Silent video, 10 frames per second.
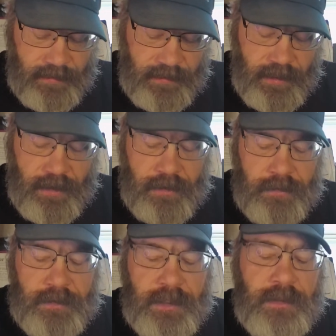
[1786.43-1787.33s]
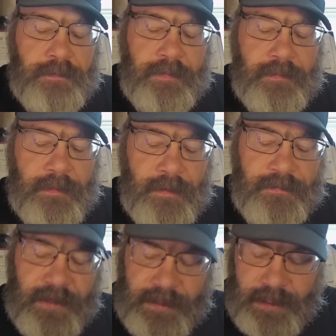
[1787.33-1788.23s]
So
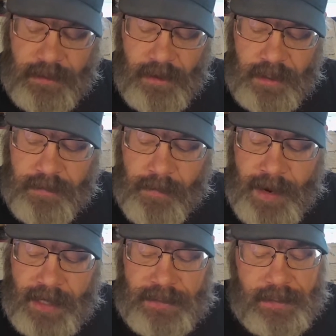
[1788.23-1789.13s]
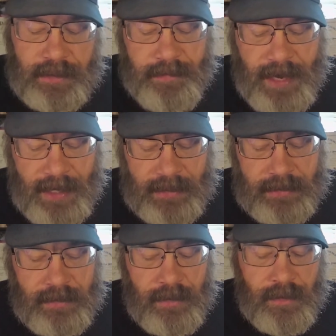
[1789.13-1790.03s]
15 cards per pack, 6
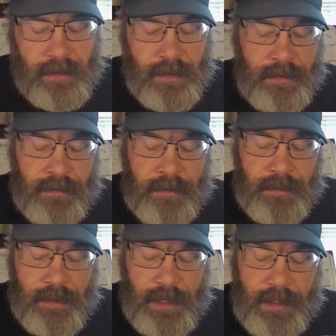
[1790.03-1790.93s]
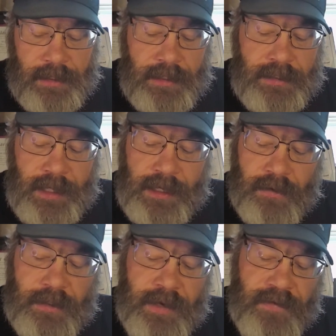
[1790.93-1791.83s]
packs. And at least they
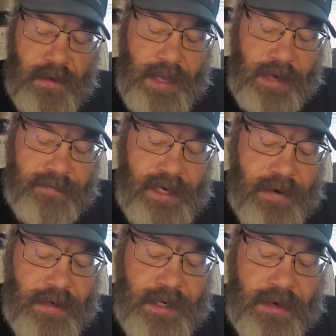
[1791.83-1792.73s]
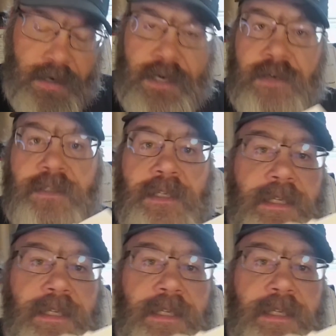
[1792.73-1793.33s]
don't give you a lot of air in here, and there's the